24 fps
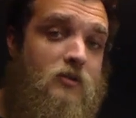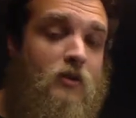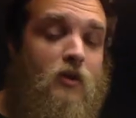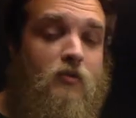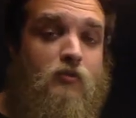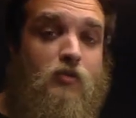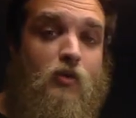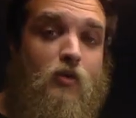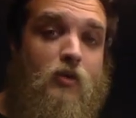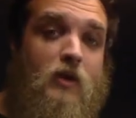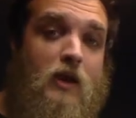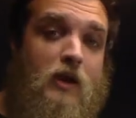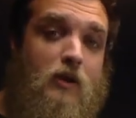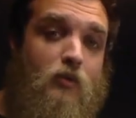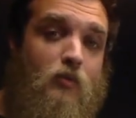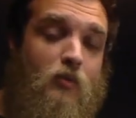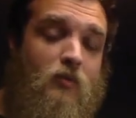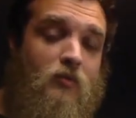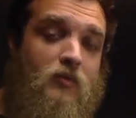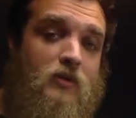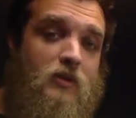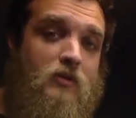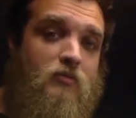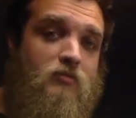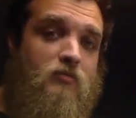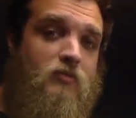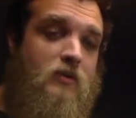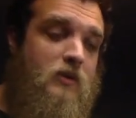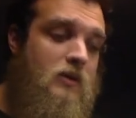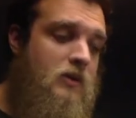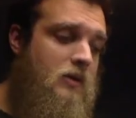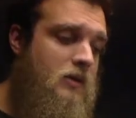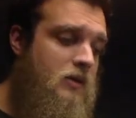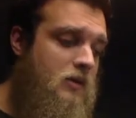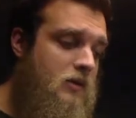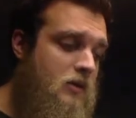of your neck relief.
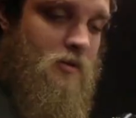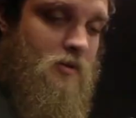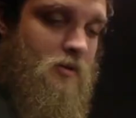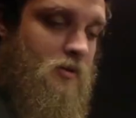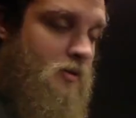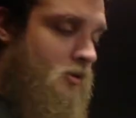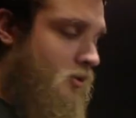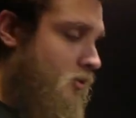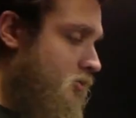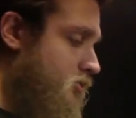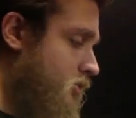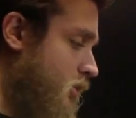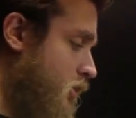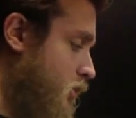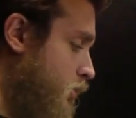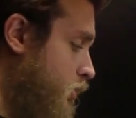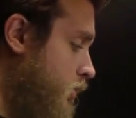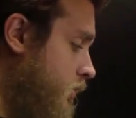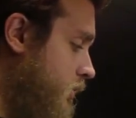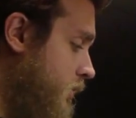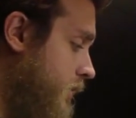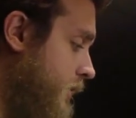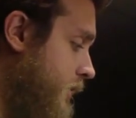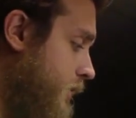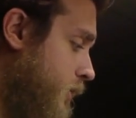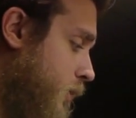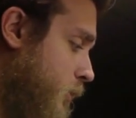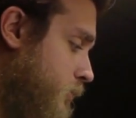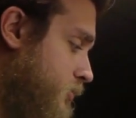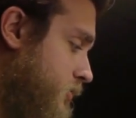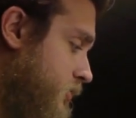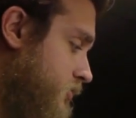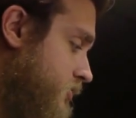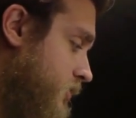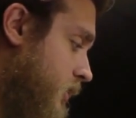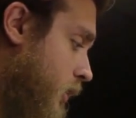So, I hope
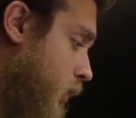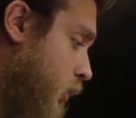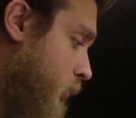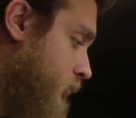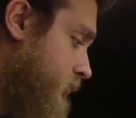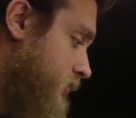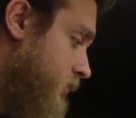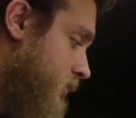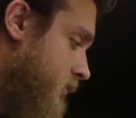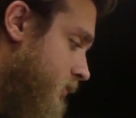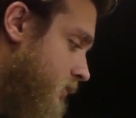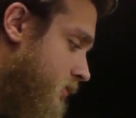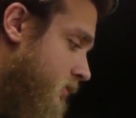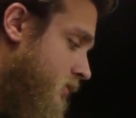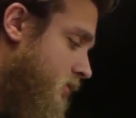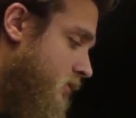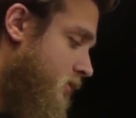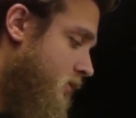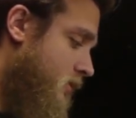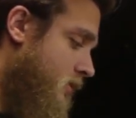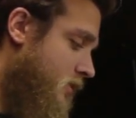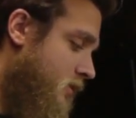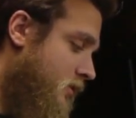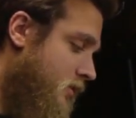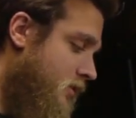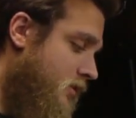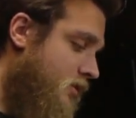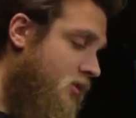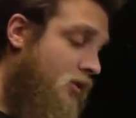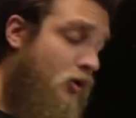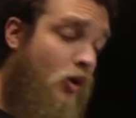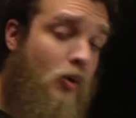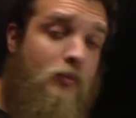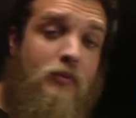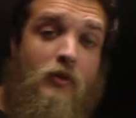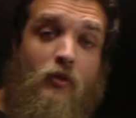this helped. I
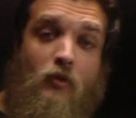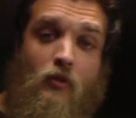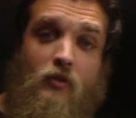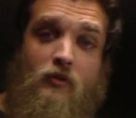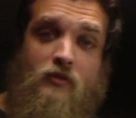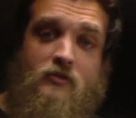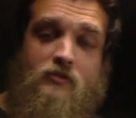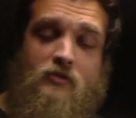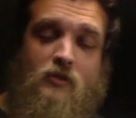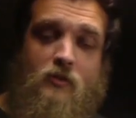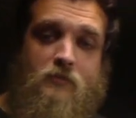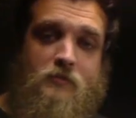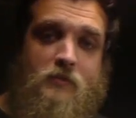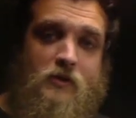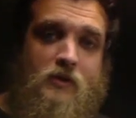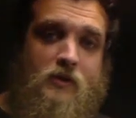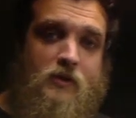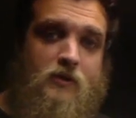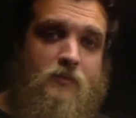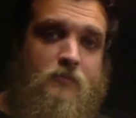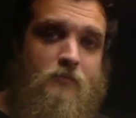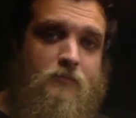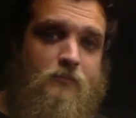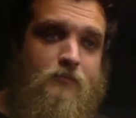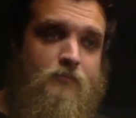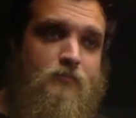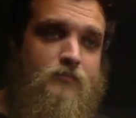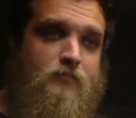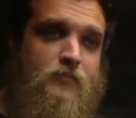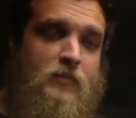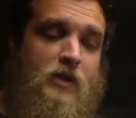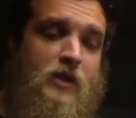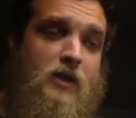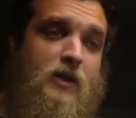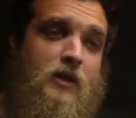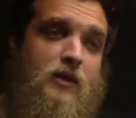hope you learned something,
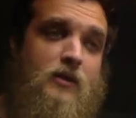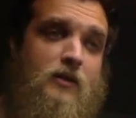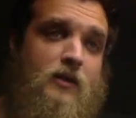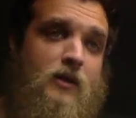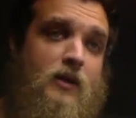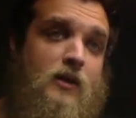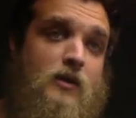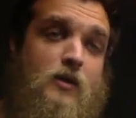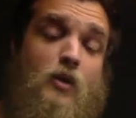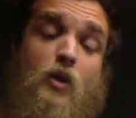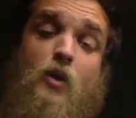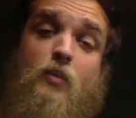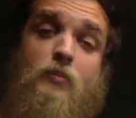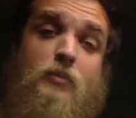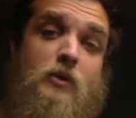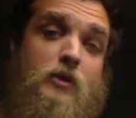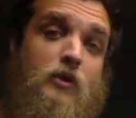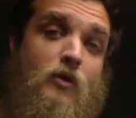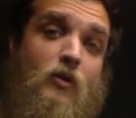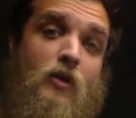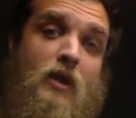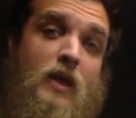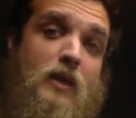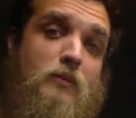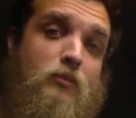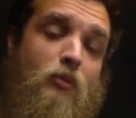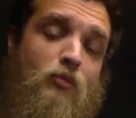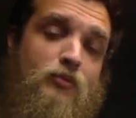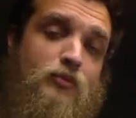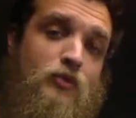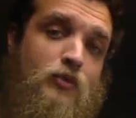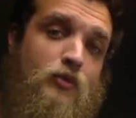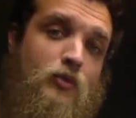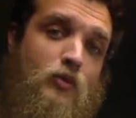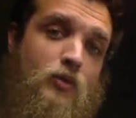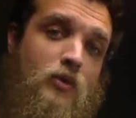and I hope you're able
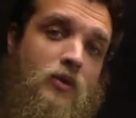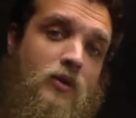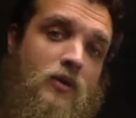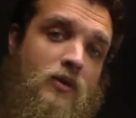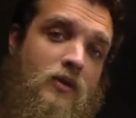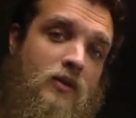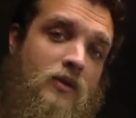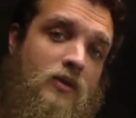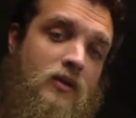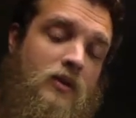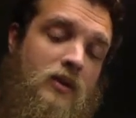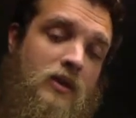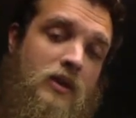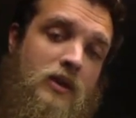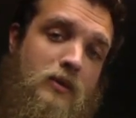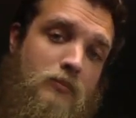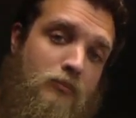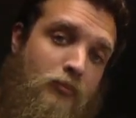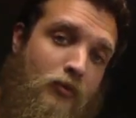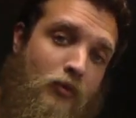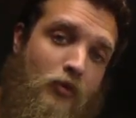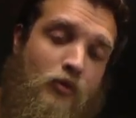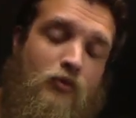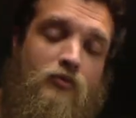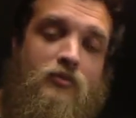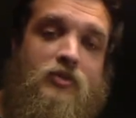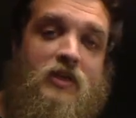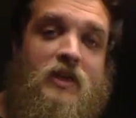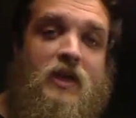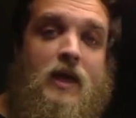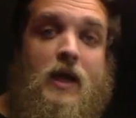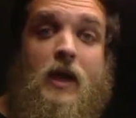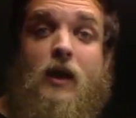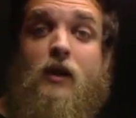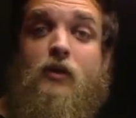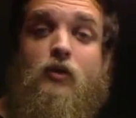to improve
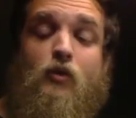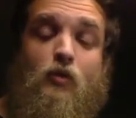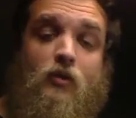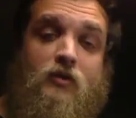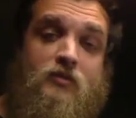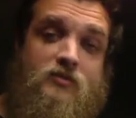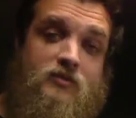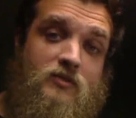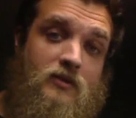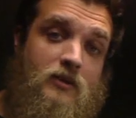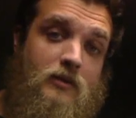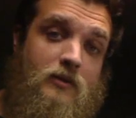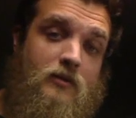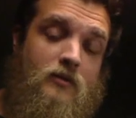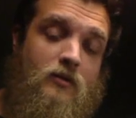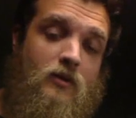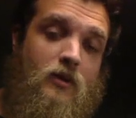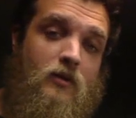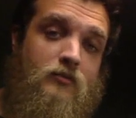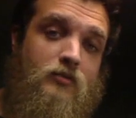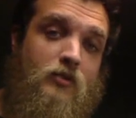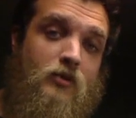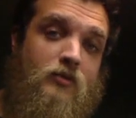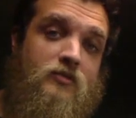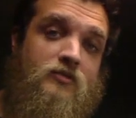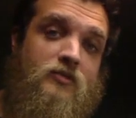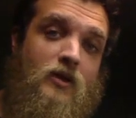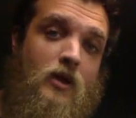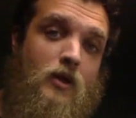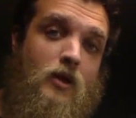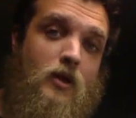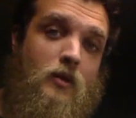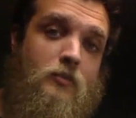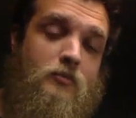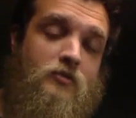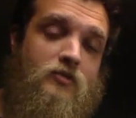the accuracy of your
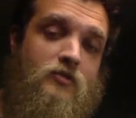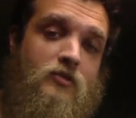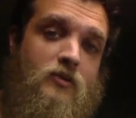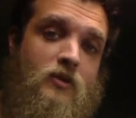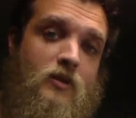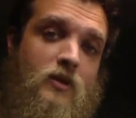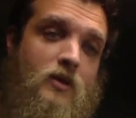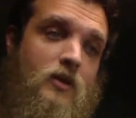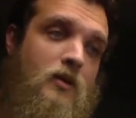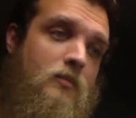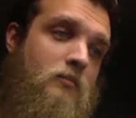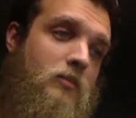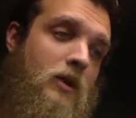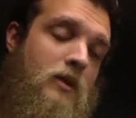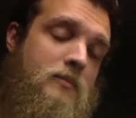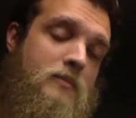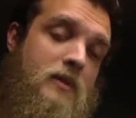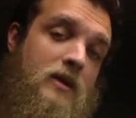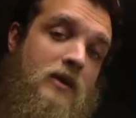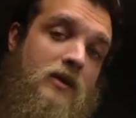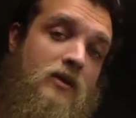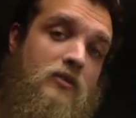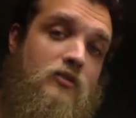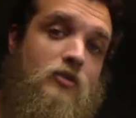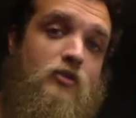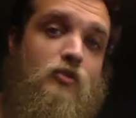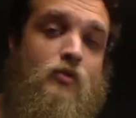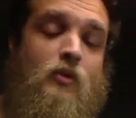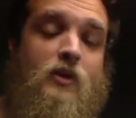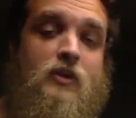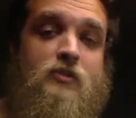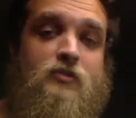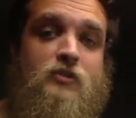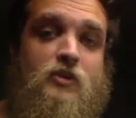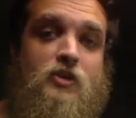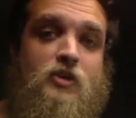setups by making the
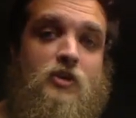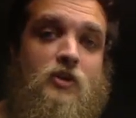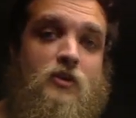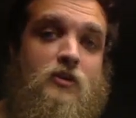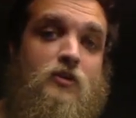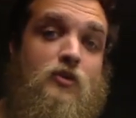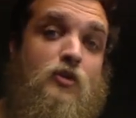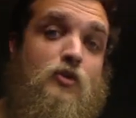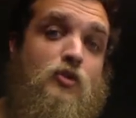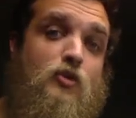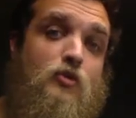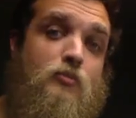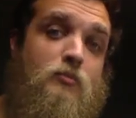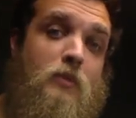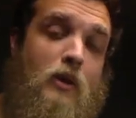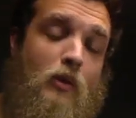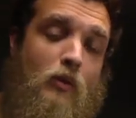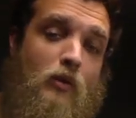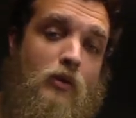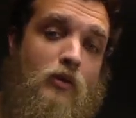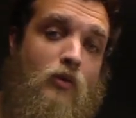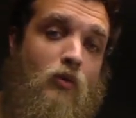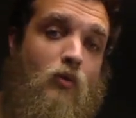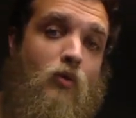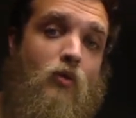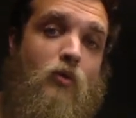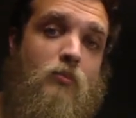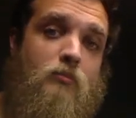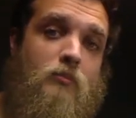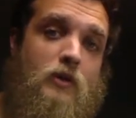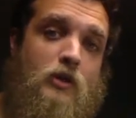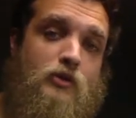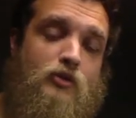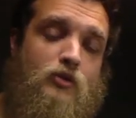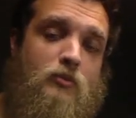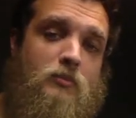transition to numerical
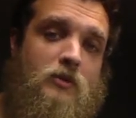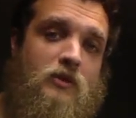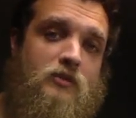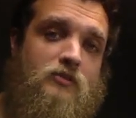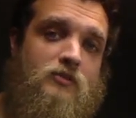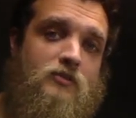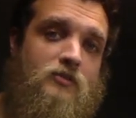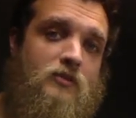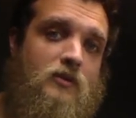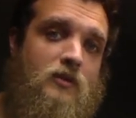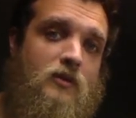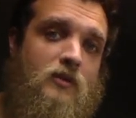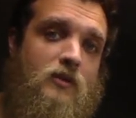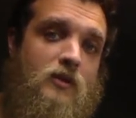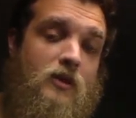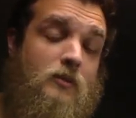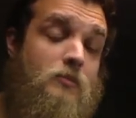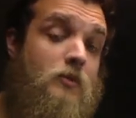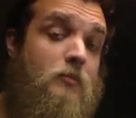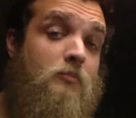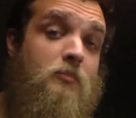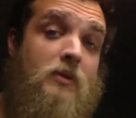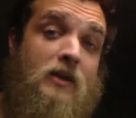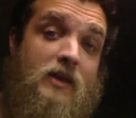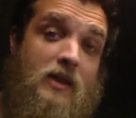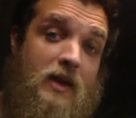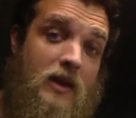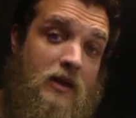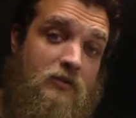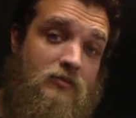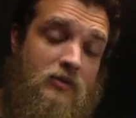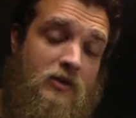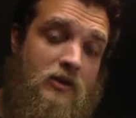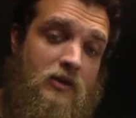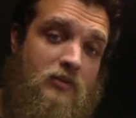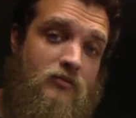measurements. I'm a big
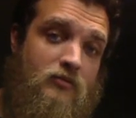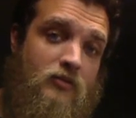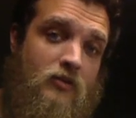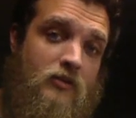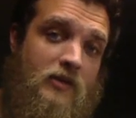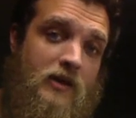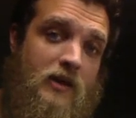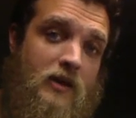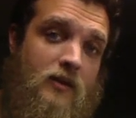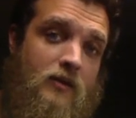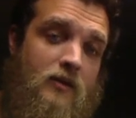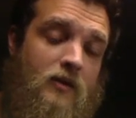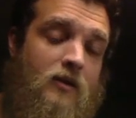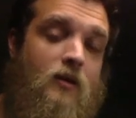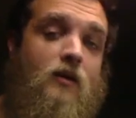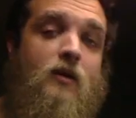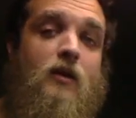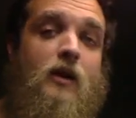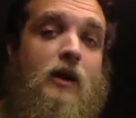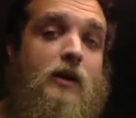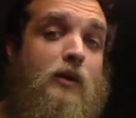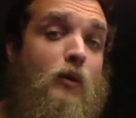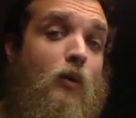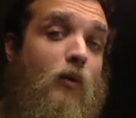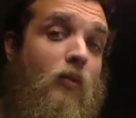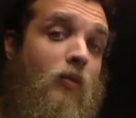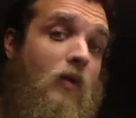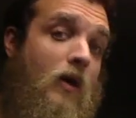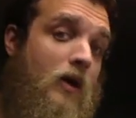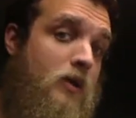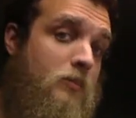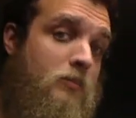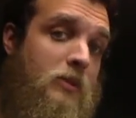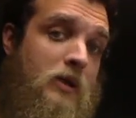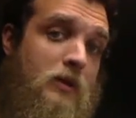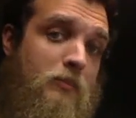advocate for that. I know a
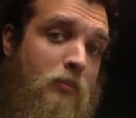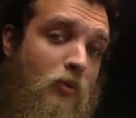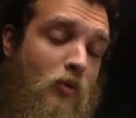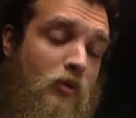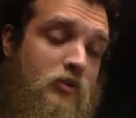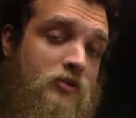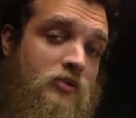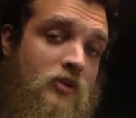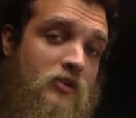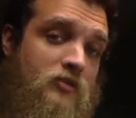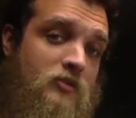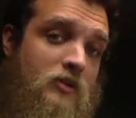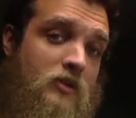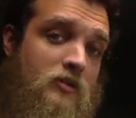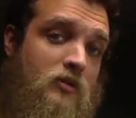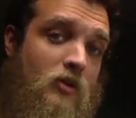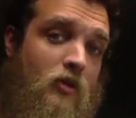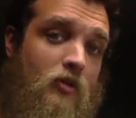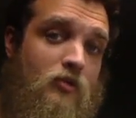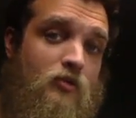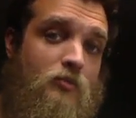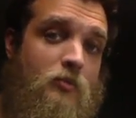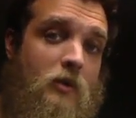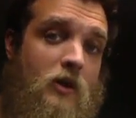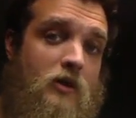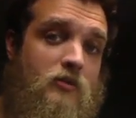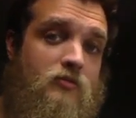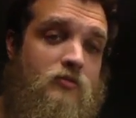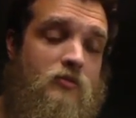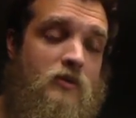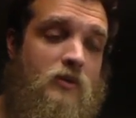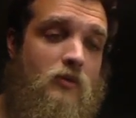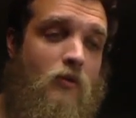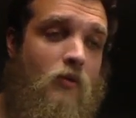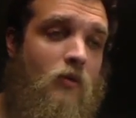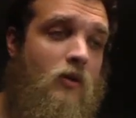lot of people adjust guitars by
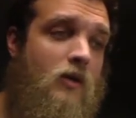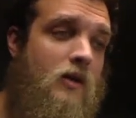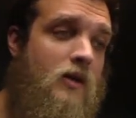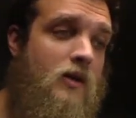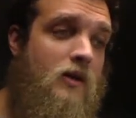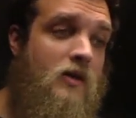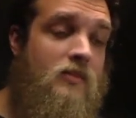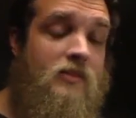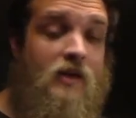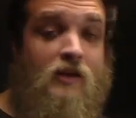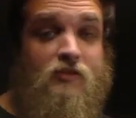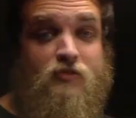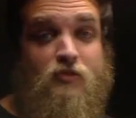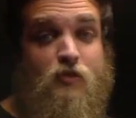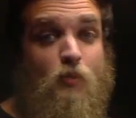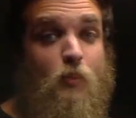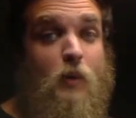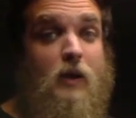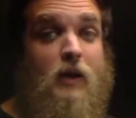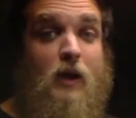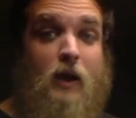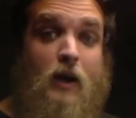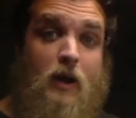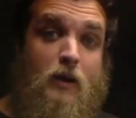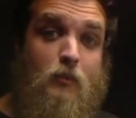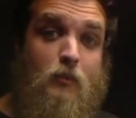feel. That's the way I